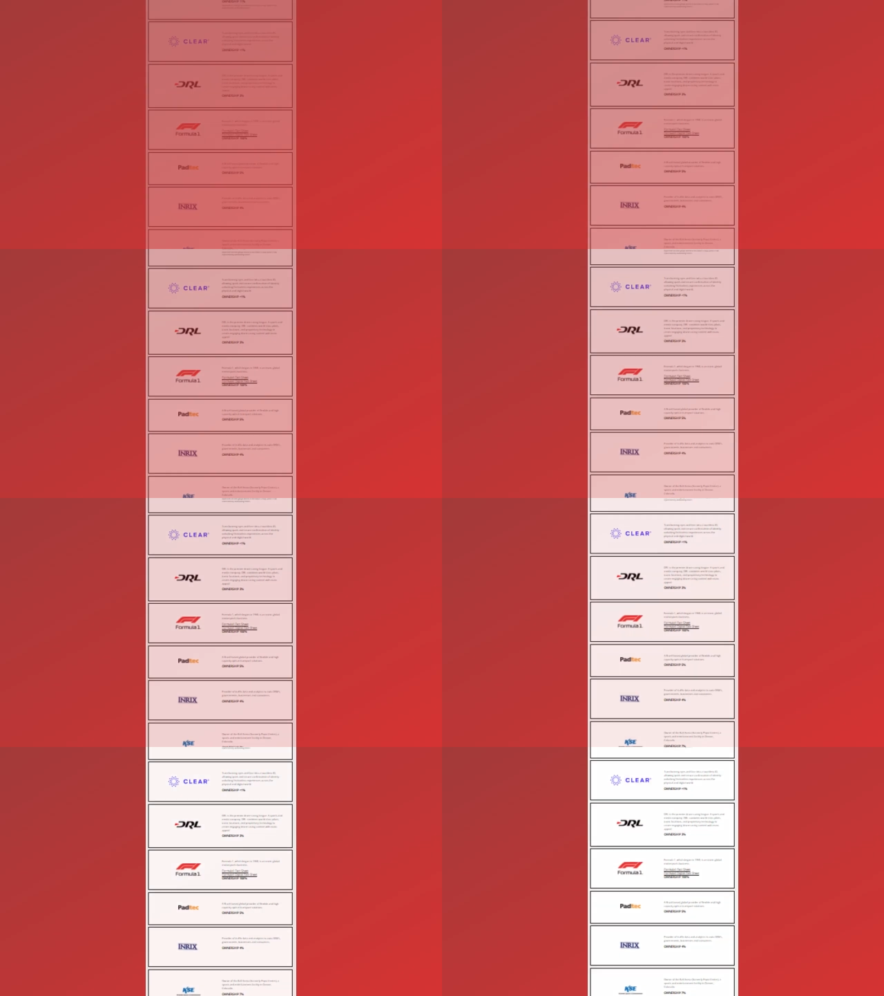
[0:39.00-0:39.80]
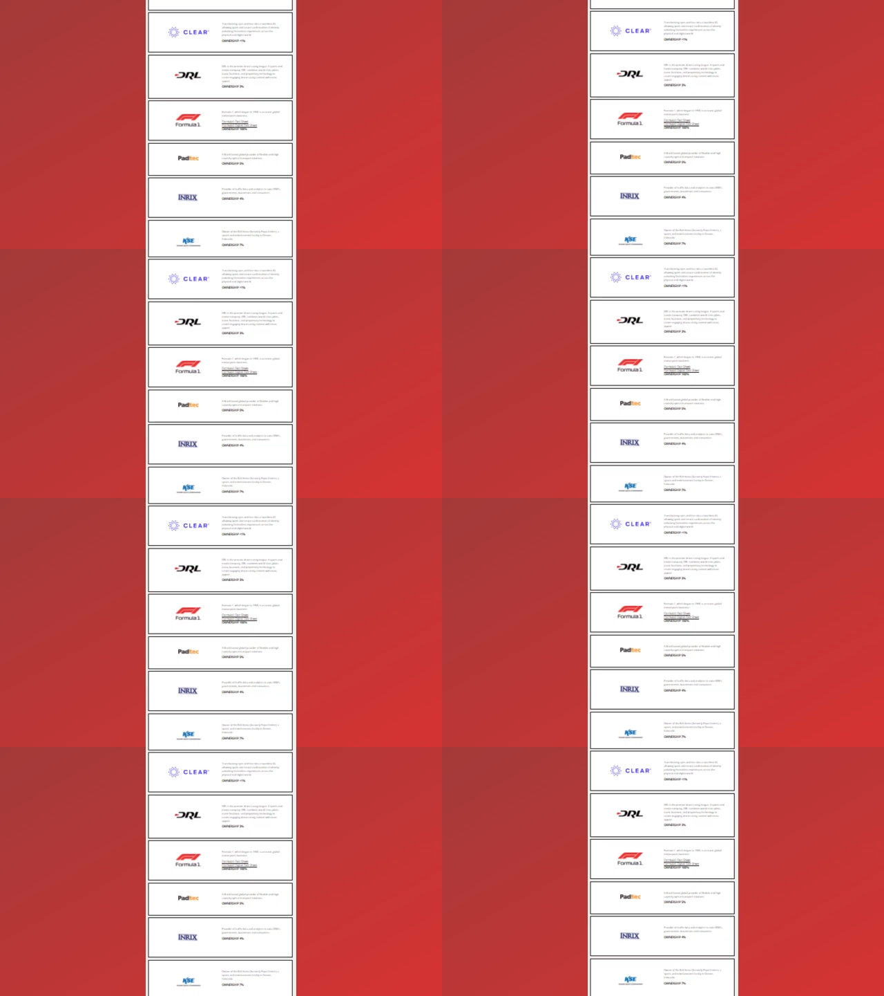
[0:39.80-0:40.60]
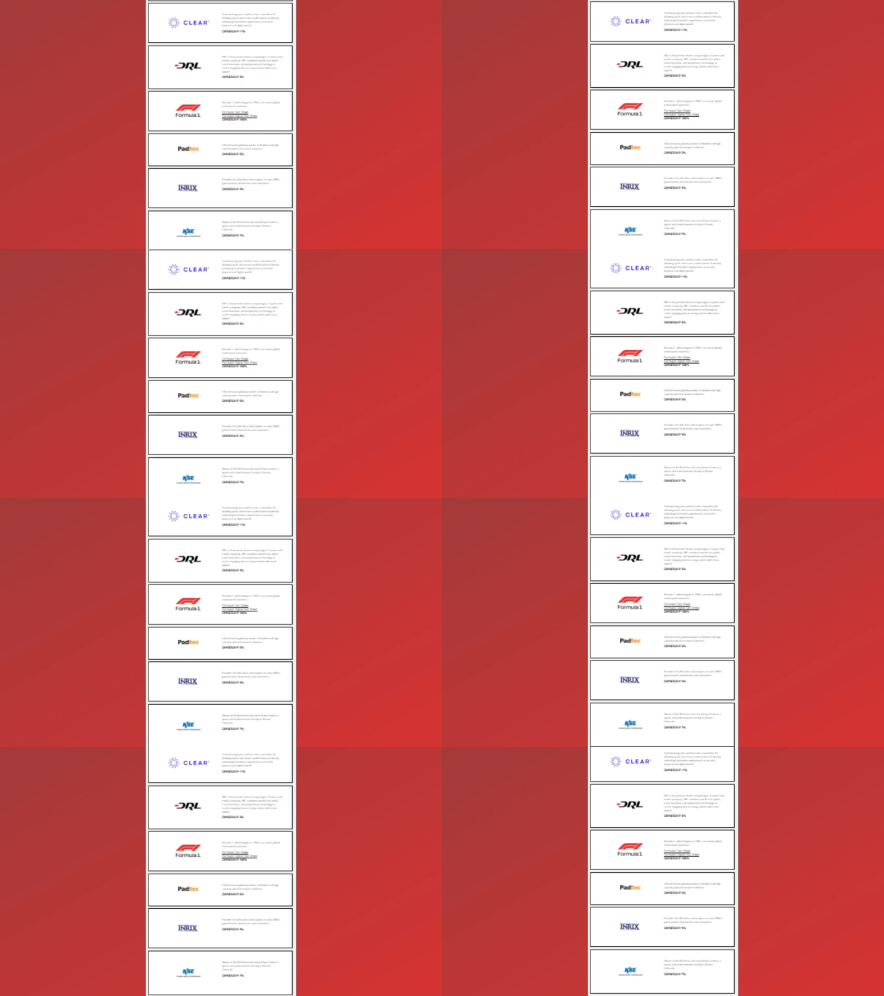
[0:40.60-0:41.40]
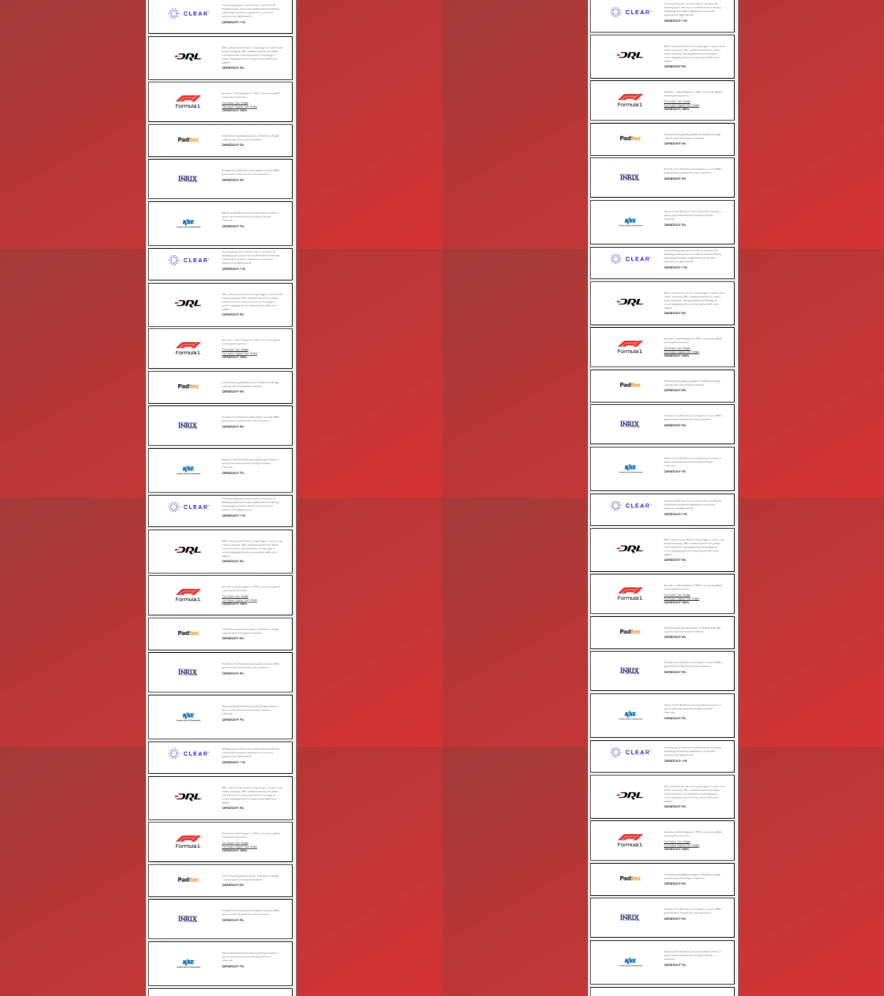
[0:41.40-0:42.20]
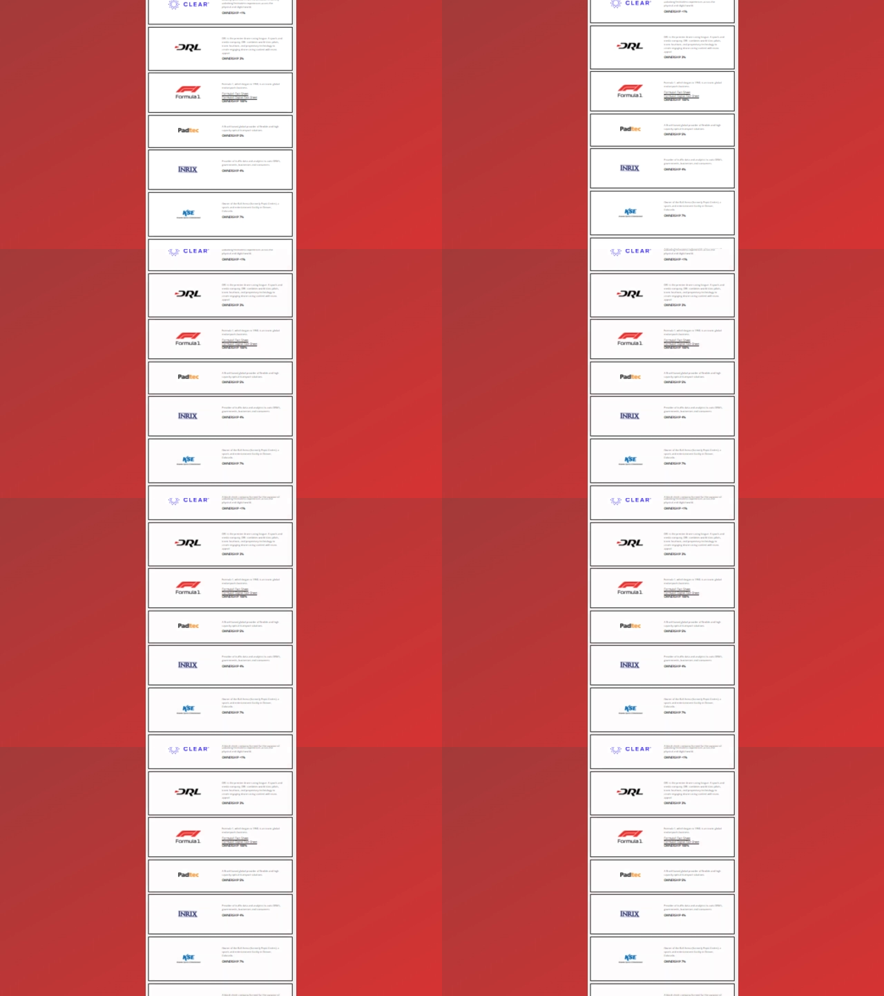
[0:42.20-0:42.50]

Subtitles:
No face is visible, so there are no lips to read.